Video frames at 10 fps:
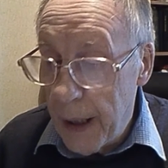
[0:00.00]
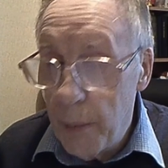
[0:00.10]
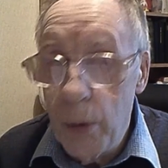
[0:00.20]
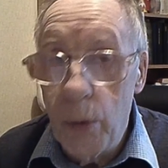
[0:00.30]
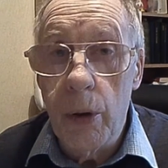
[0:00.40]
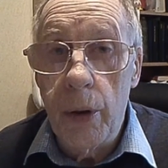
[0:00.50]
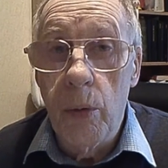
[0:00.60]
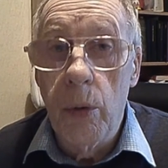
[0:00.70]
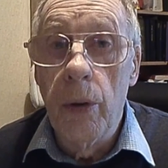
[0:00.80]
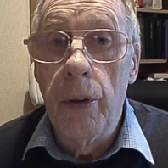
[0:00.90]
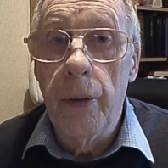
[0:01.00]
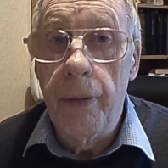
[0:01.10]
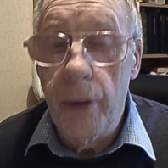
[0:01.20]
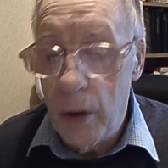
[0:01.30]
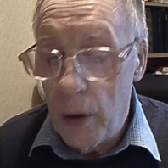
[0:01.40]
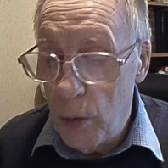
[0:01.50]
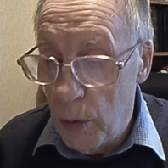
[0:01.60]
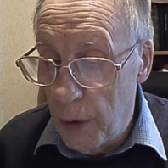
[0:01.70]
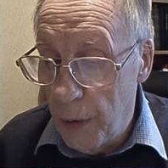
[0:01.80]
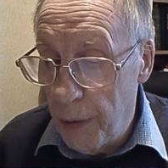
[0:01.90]
but what a wonderful
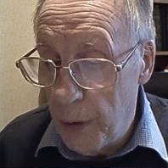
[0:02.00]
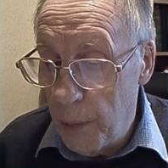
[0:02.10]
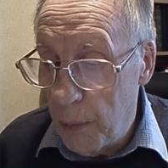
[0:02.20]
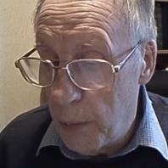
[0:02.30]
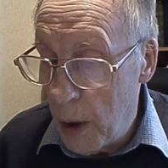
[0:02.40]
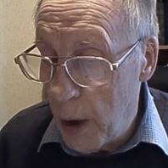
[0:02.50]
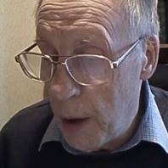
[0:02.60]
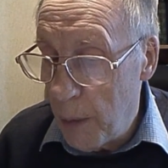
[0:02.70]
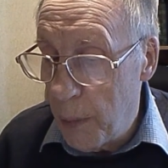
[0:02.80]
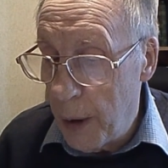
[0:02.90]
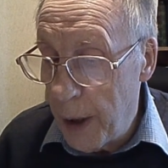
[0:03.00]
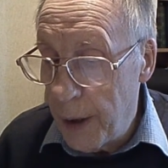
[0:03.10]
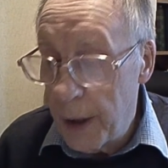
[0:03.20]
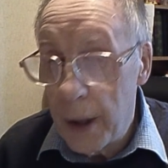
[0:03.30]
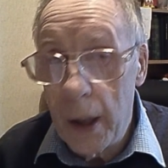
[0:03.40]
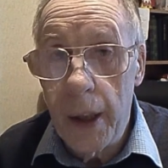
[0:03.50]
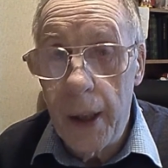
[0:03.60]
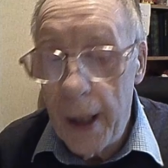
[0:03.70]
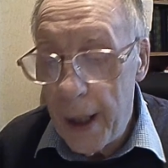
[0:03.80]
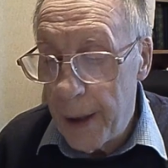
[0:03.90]
brain this lady
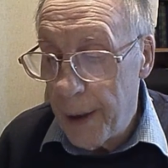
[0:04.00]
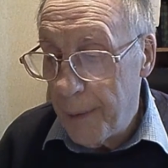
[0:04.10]
had.